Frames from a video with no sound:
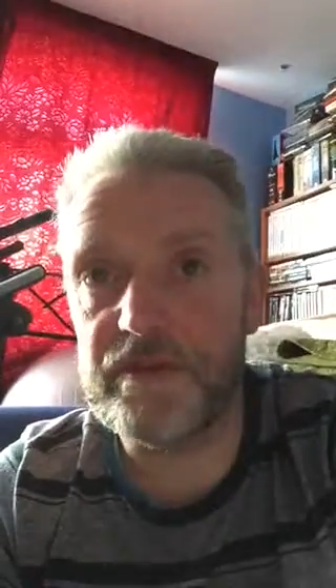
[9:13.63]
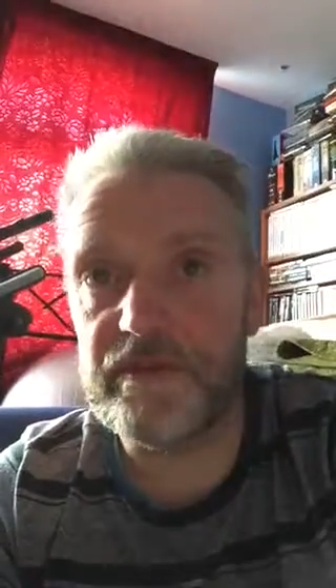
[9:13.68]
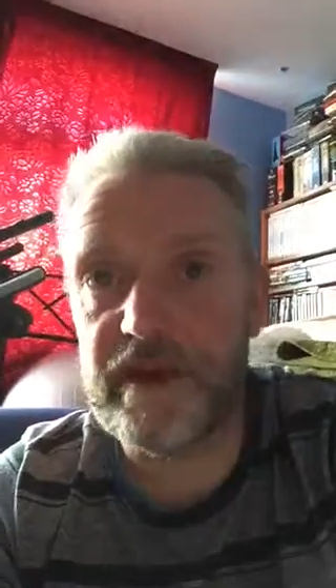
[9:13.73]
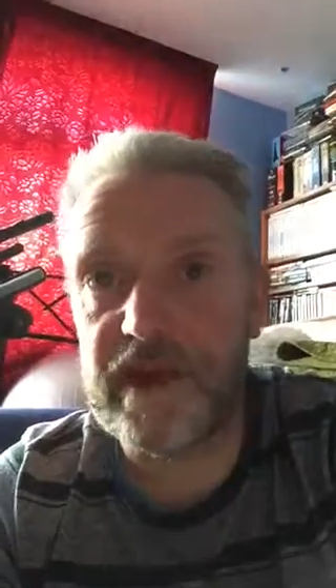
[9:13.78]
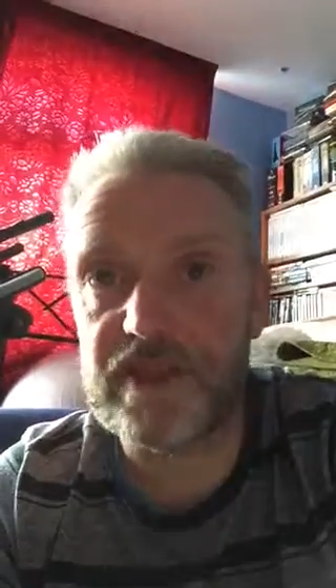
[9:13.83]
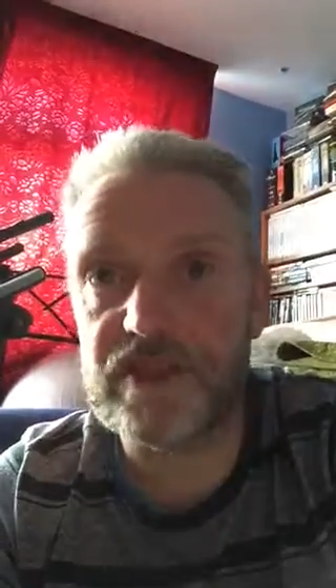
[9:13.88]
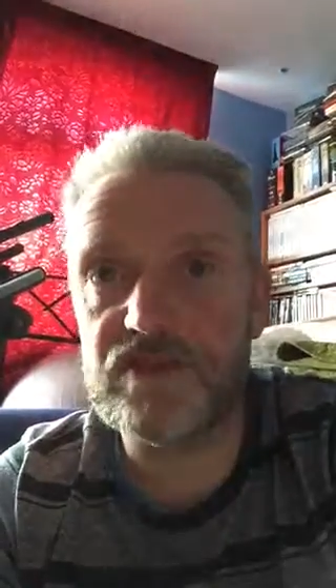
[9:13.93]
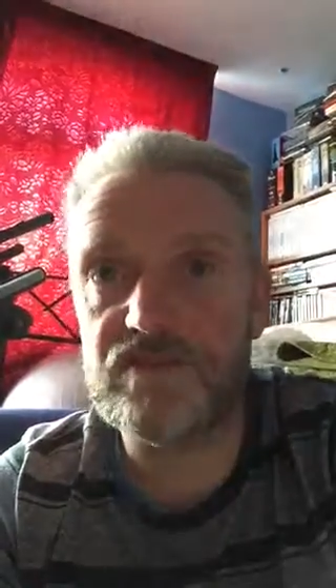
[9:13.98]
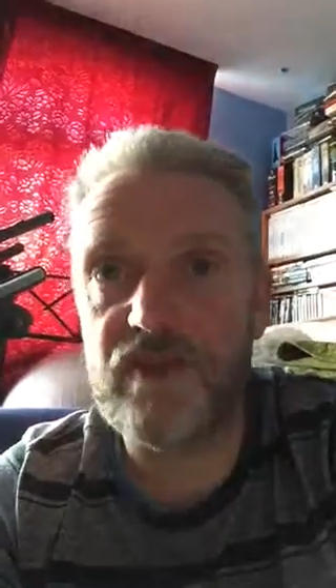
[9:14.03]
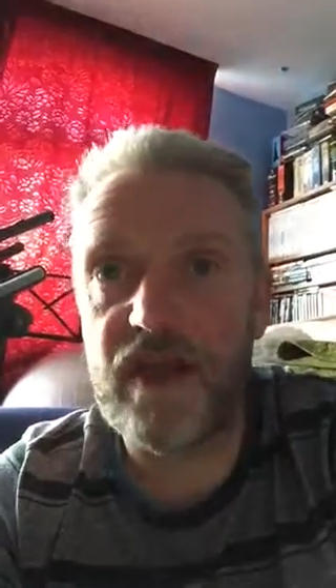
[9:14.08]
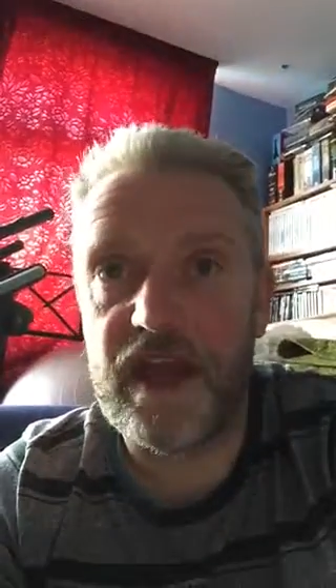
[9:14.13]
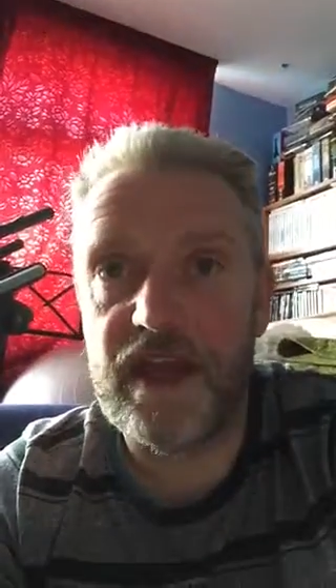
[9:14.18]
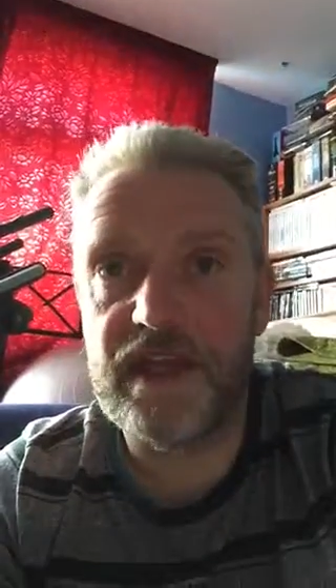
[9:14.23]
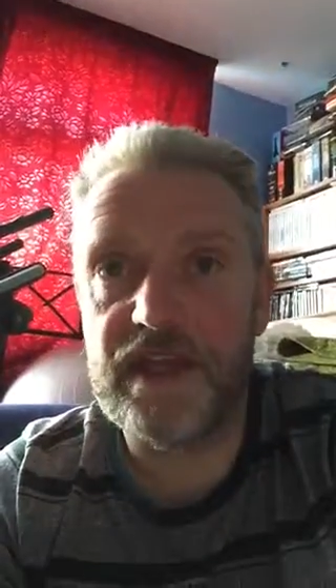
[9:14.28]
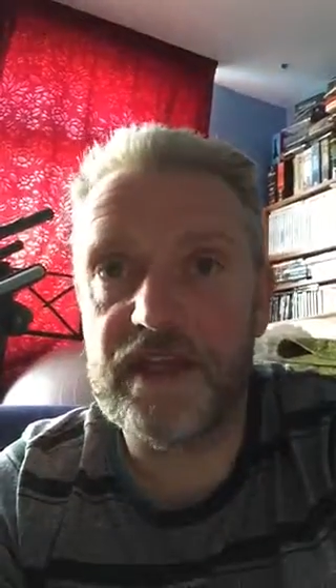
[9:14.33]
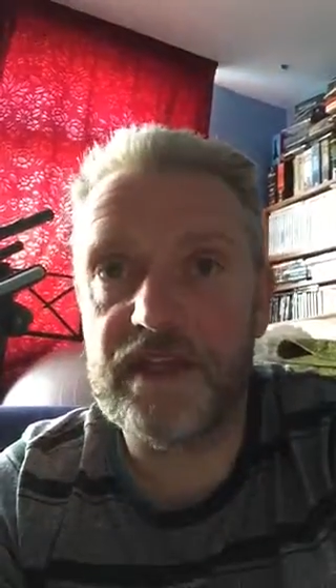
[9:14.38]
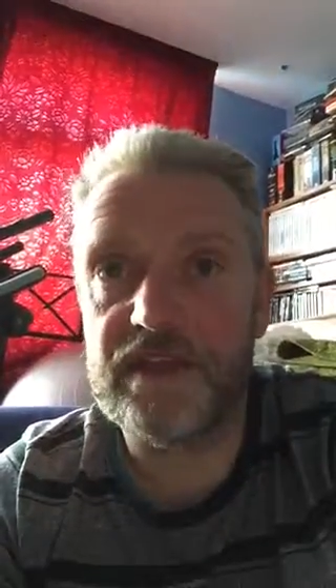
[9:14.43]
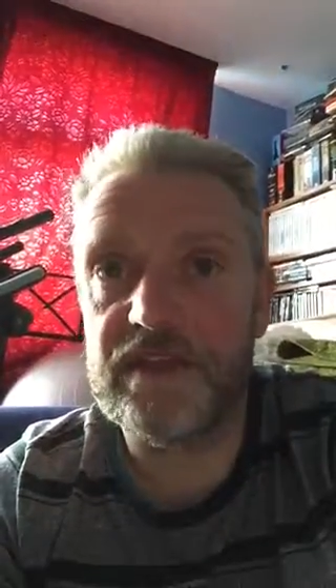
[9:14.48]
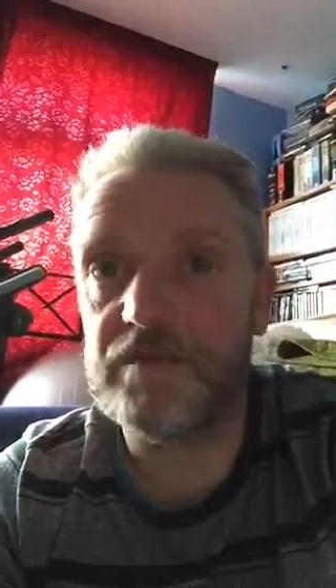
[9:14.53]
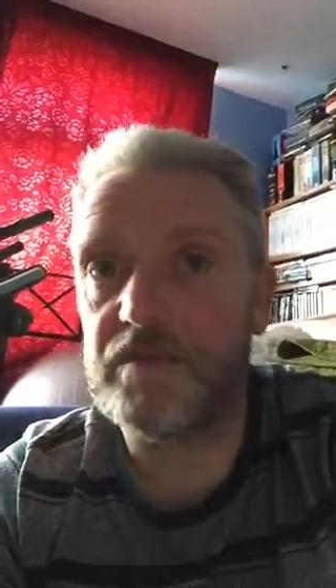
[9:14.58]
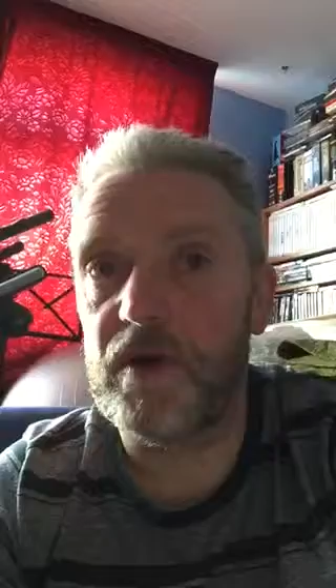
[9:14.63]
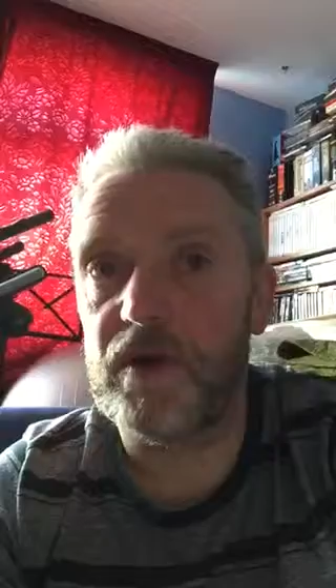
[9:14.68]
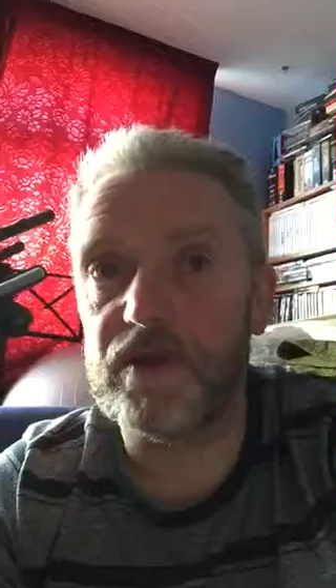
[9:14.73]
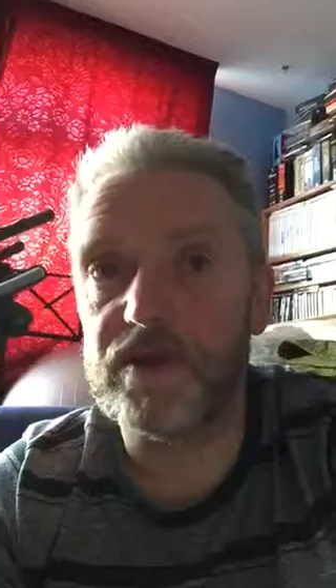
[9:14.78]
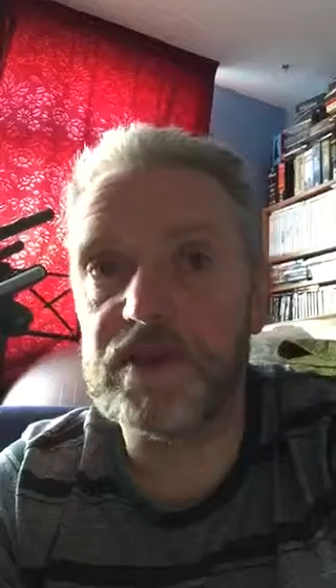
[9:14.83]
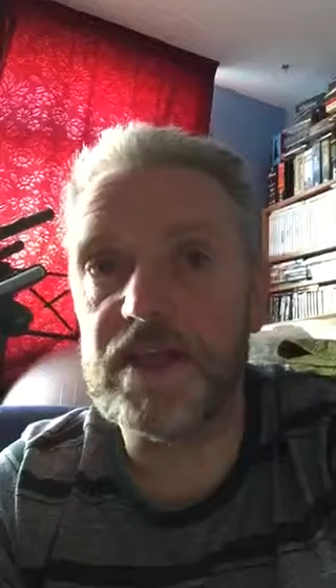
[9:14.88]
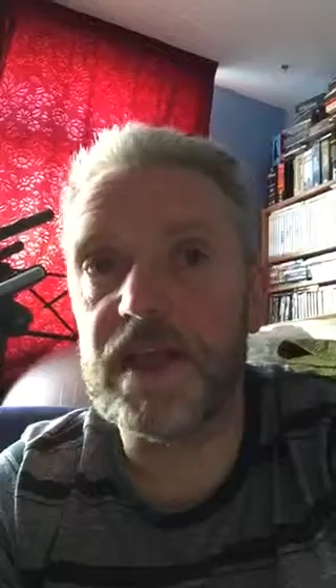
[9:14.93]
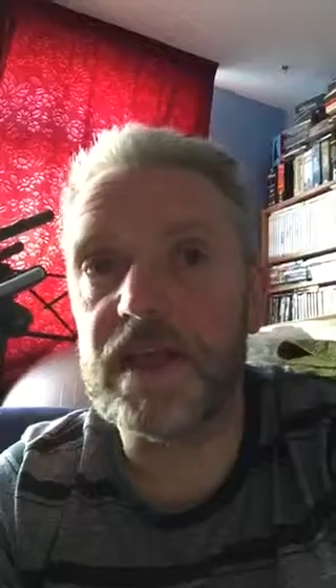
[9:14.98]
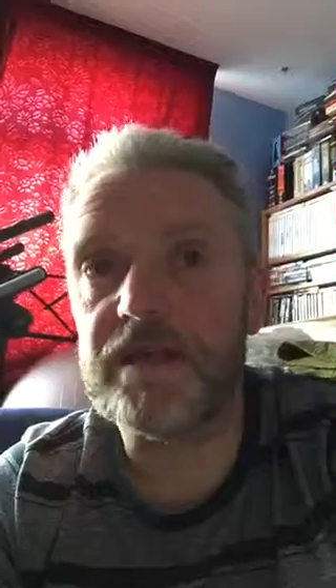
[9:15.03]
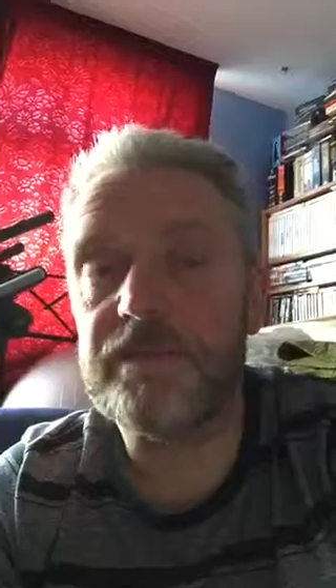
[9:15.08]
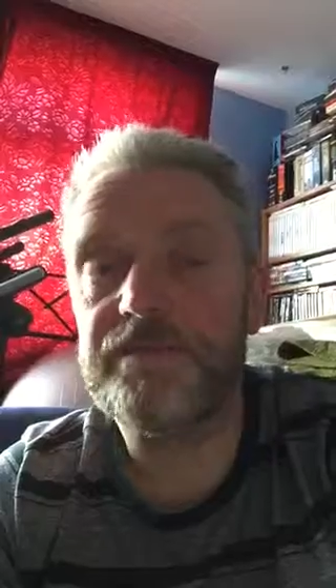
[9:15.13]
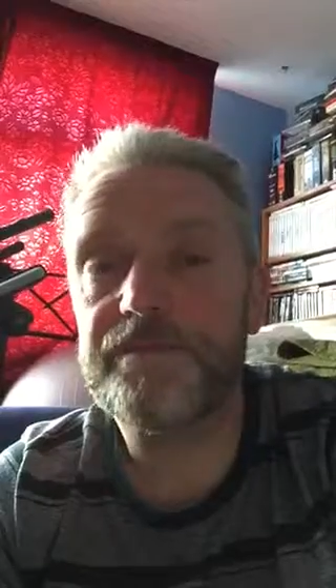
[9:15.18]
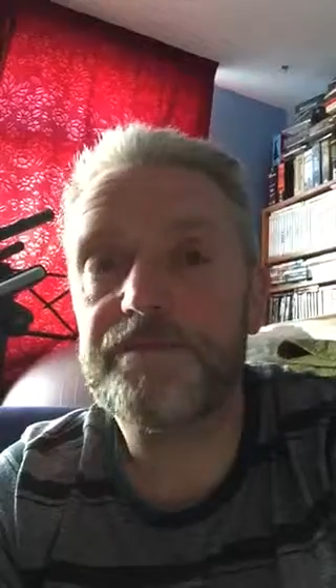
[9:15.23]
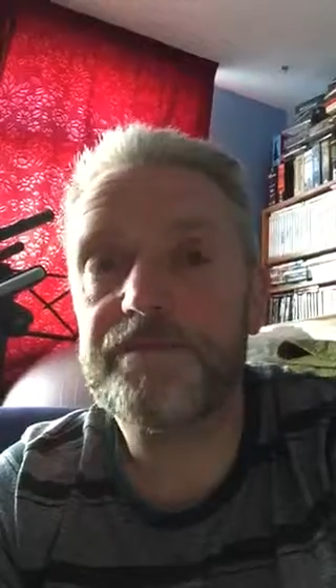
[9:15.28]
the Mediterranean and the Baltic,